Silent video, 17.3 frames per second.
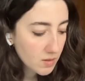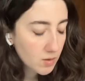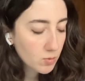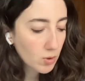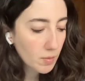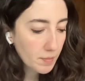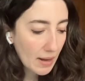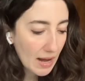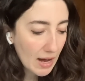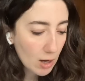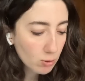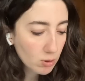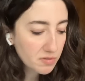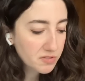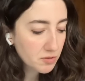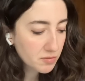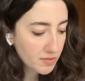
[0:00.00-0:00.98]
but
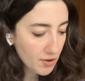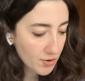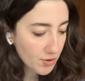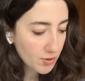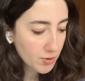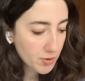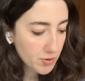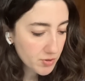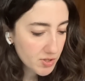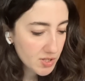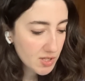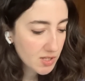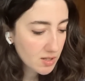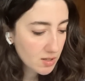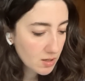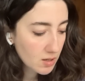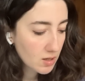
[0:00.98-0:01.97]
powerful
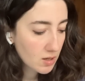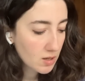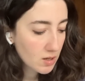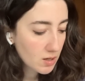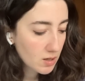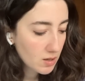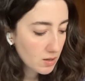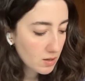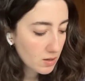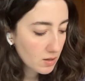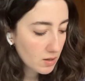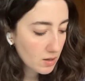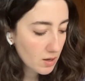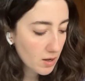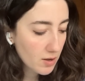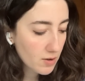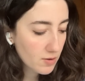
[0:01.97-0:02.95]
vocals.
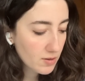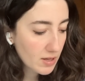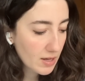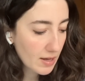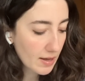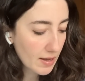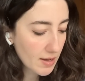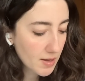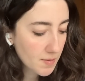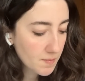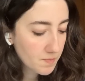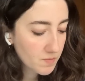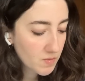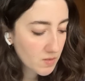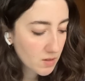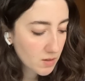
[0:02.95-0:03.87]
Okay,